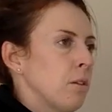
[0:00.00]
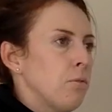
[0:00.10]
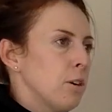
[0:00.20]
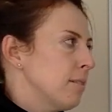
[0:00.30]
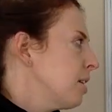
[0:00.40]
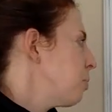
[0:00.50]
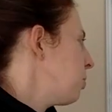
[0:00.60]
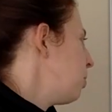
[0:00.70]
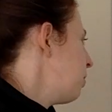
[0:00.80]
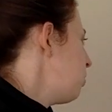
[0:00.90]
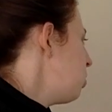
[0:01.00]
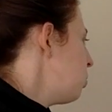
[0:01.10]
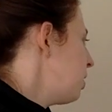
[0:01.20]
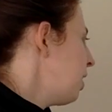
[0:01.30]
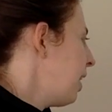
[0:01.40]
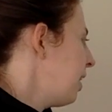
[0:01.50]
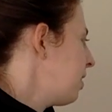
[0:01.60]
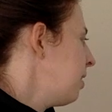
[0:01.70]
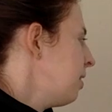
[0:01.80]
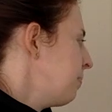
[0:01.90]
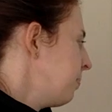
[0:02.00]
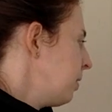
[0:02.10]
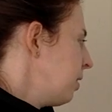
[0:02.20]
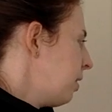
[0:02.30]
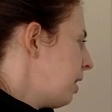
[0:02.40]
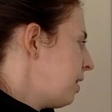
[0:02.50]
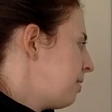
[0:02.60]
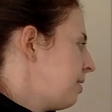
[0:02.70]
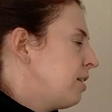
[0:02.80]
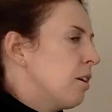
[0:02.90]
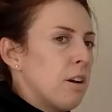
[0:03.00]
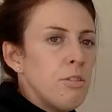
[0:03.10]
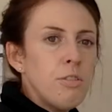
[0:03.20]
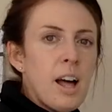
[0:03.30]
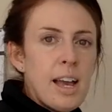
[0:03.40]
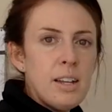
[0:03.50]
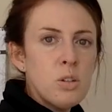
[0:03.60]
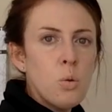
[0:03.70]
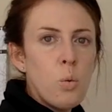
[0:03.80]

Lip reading: for example, if you would like a seat on a flight,